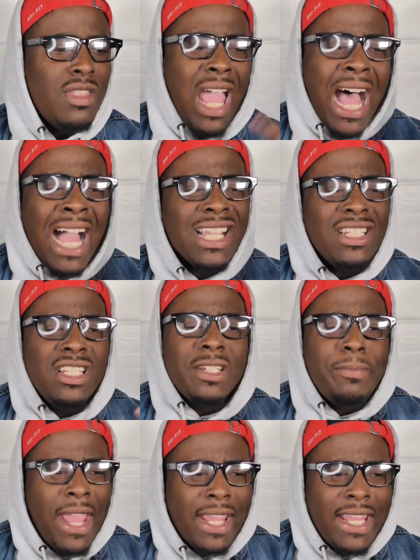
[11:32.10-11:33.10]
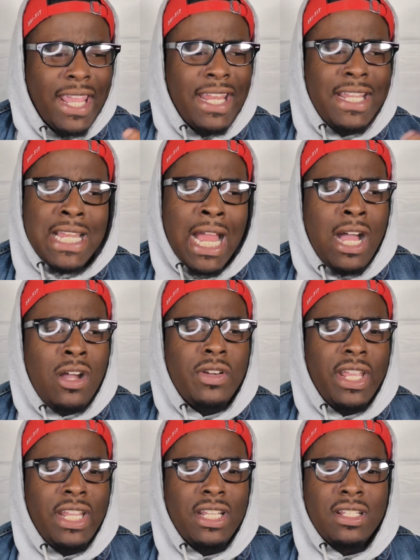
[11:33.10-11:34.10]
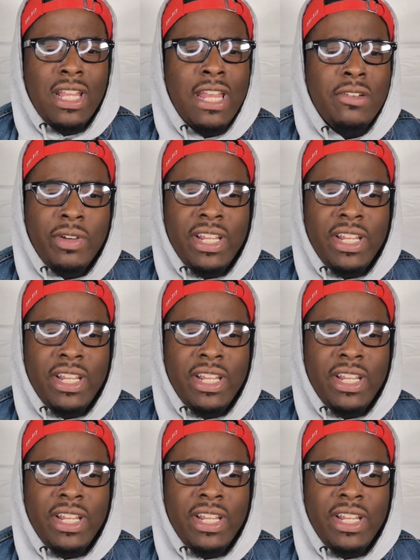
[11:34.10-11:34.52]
I can look back at it now and